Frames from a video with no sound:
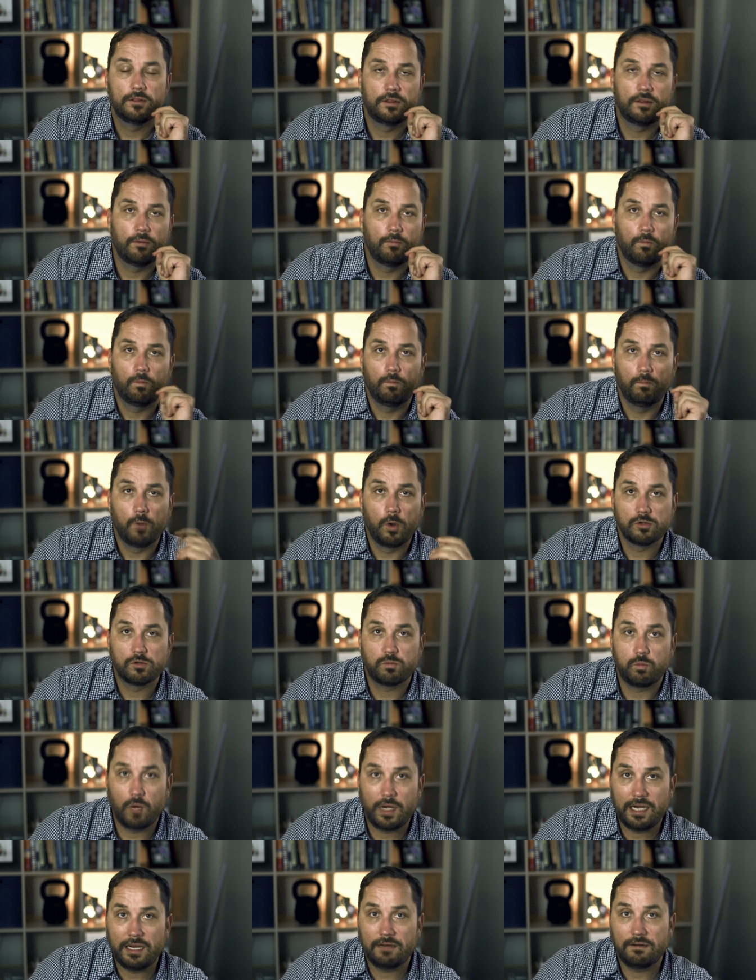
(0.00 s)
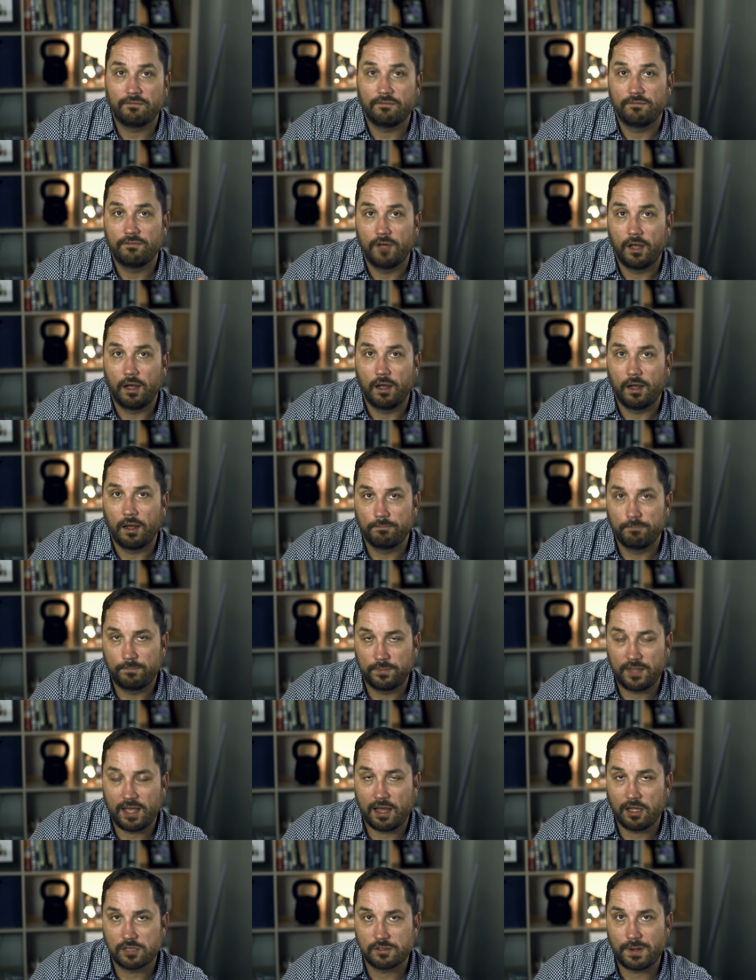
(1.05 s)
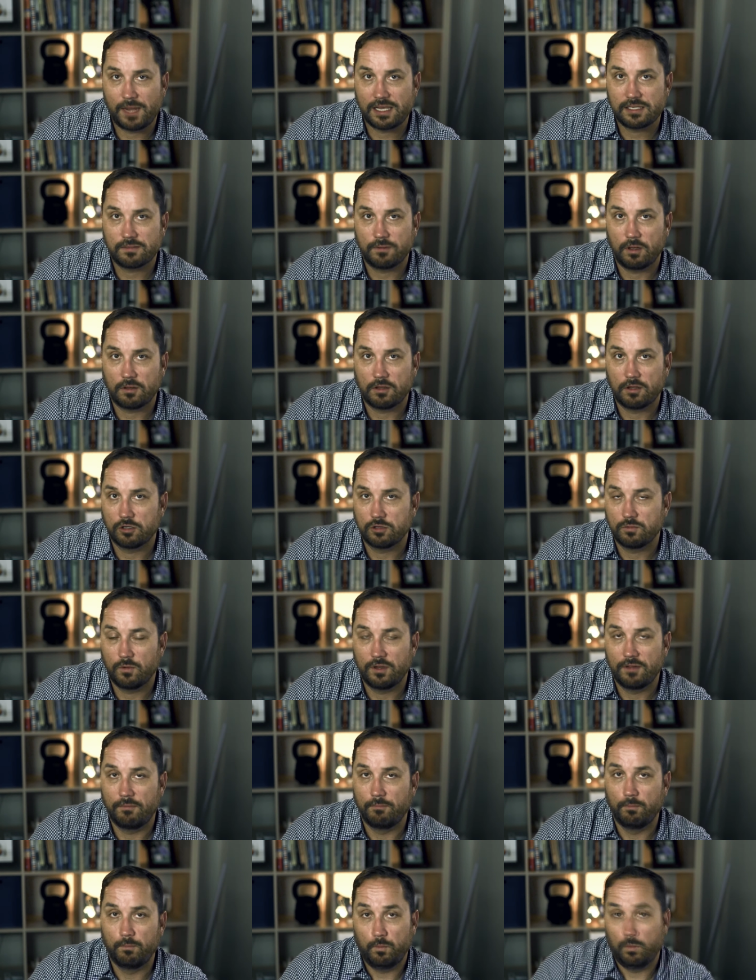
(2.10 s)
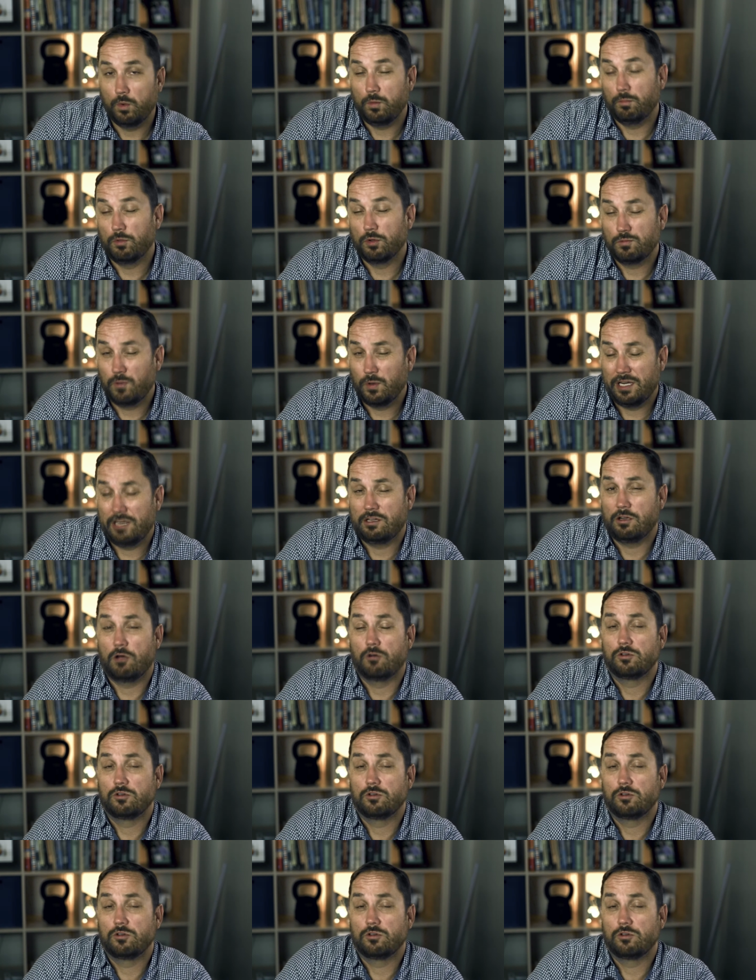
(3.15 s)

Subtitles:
the most winning college basketball coach, one of the most winning